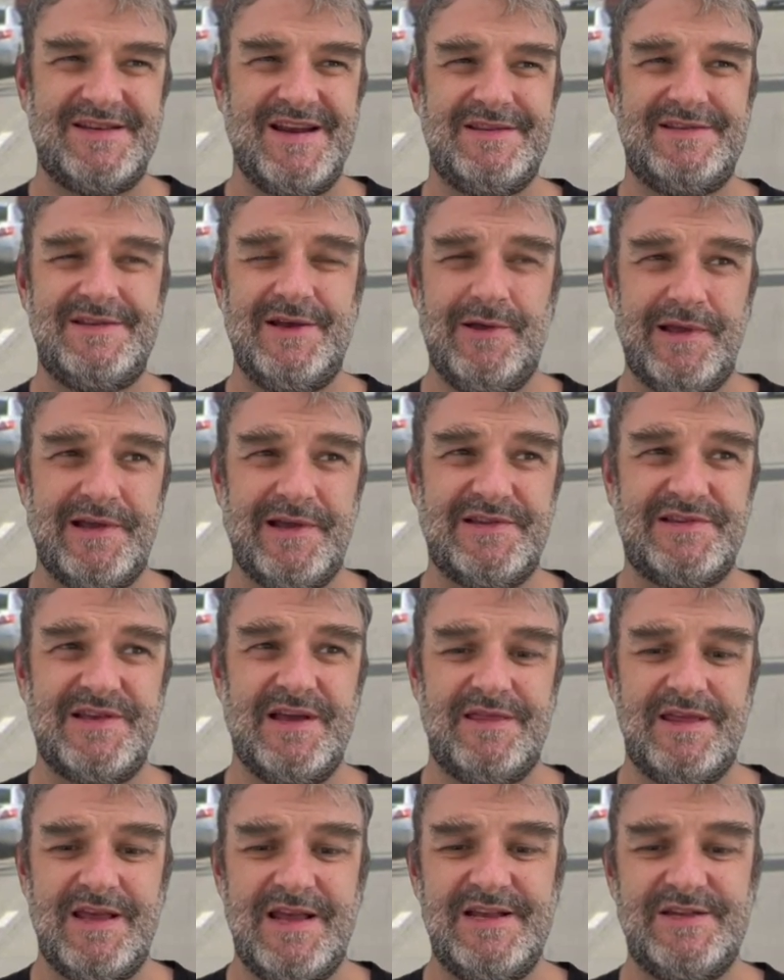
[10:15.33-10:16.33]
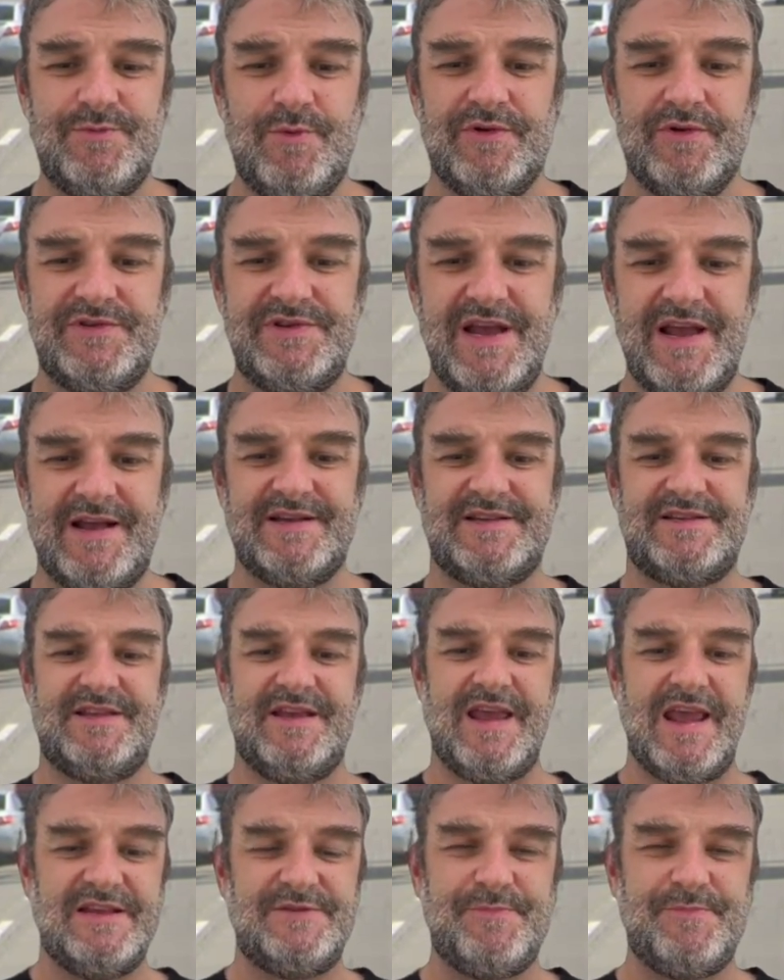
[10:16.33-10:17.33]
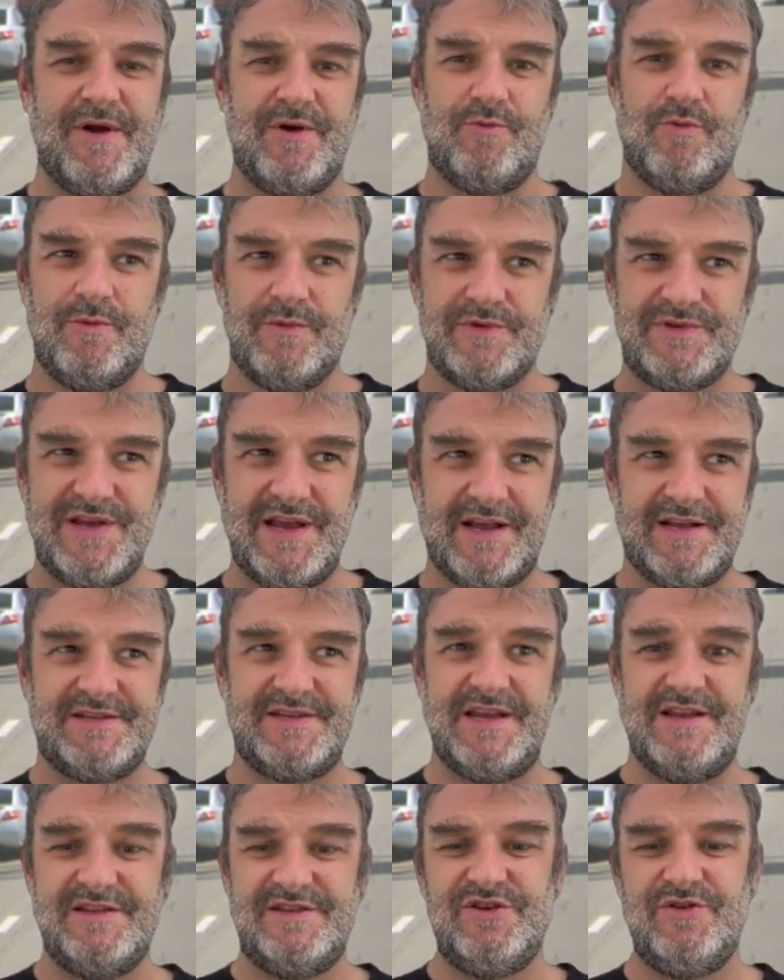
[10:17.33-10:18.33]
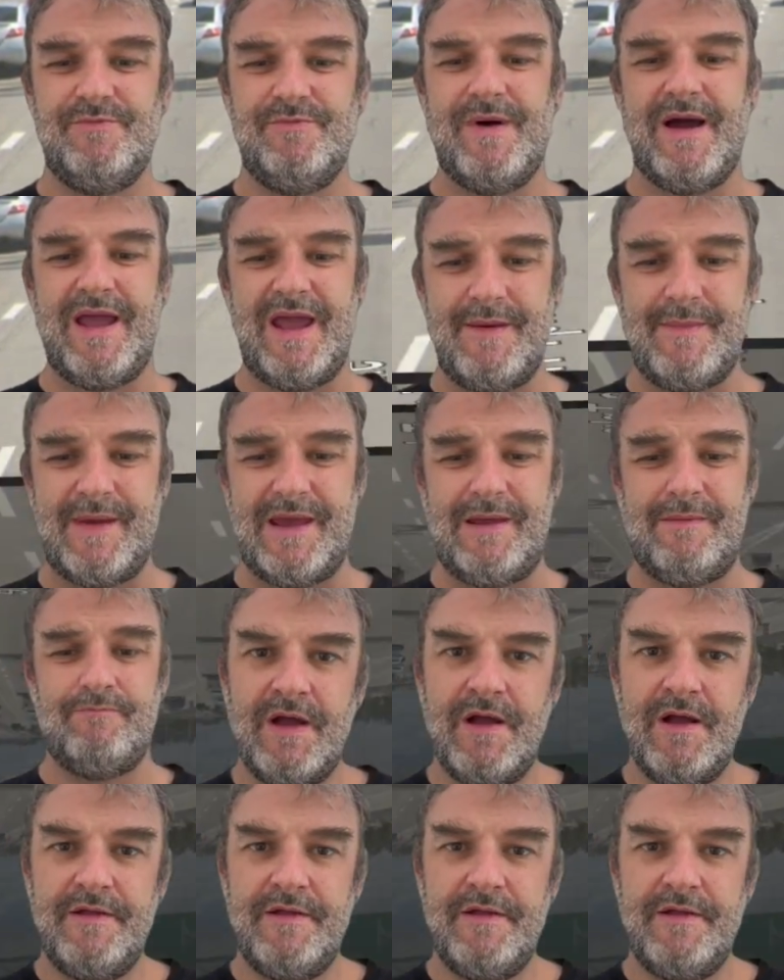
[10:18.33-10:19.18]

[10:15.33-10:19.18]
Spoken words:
not telling us that these will take us, the eastbound one will take us into Miami.